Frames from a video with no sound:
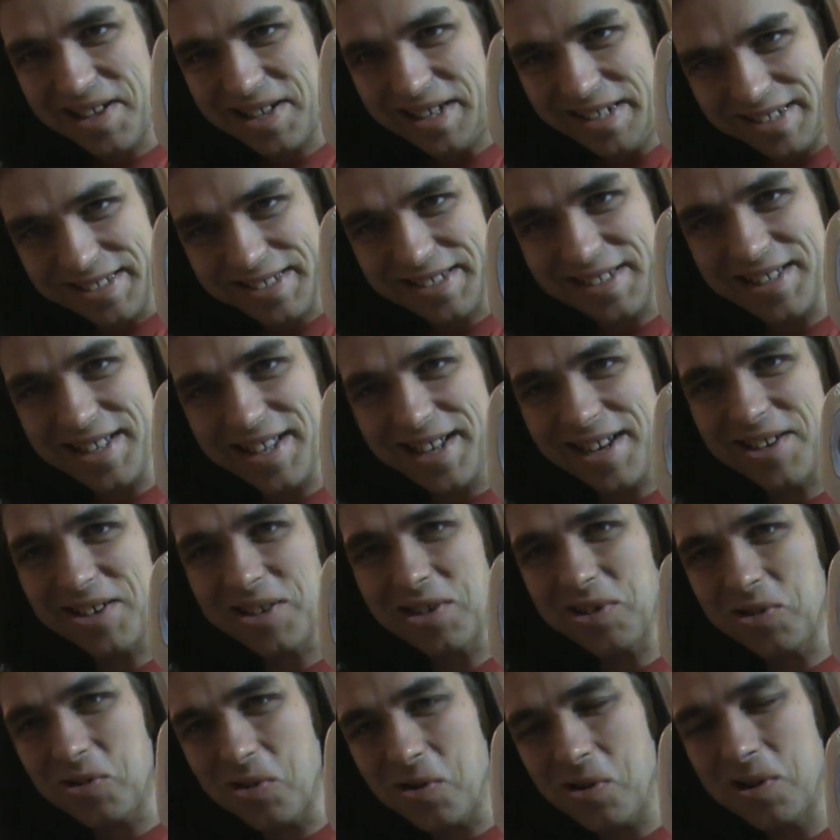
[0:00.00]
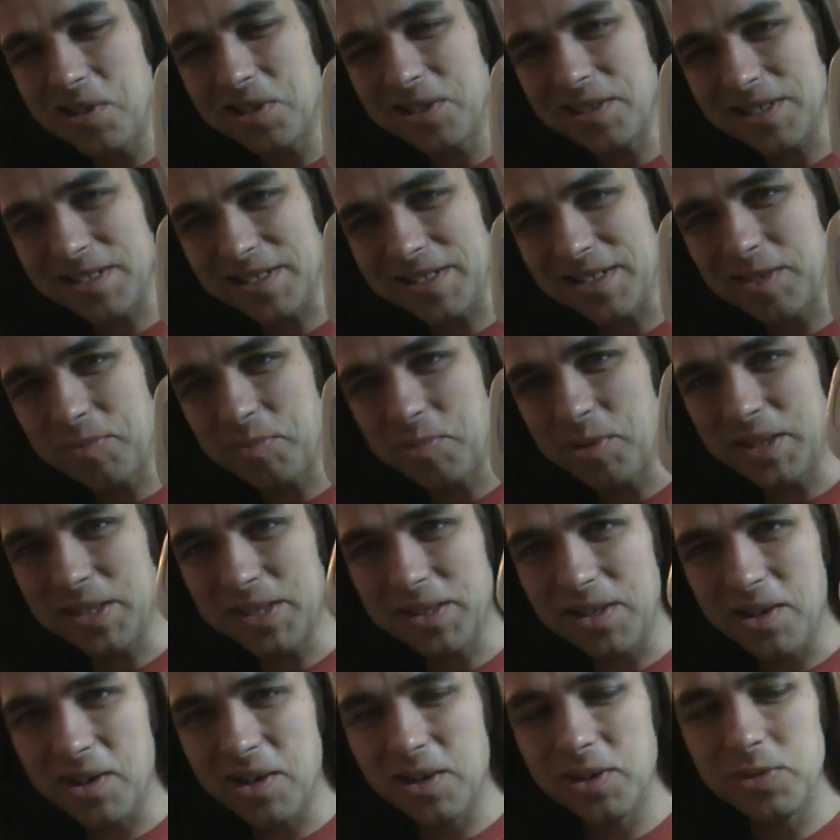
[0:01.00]
Isn't that a gorgeous little piece
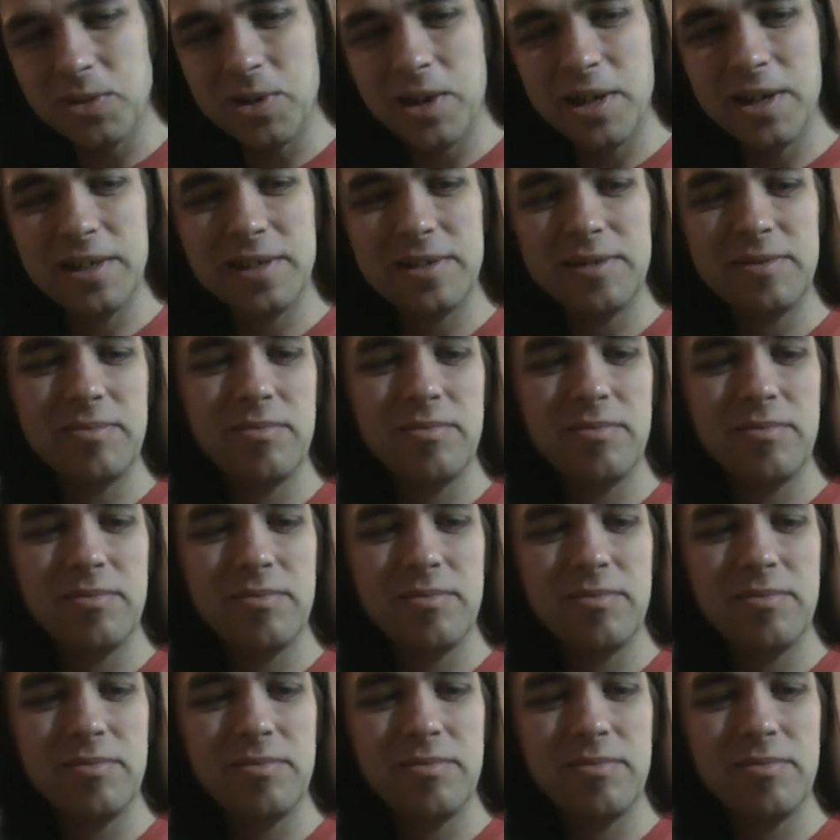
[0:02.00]
of hardware?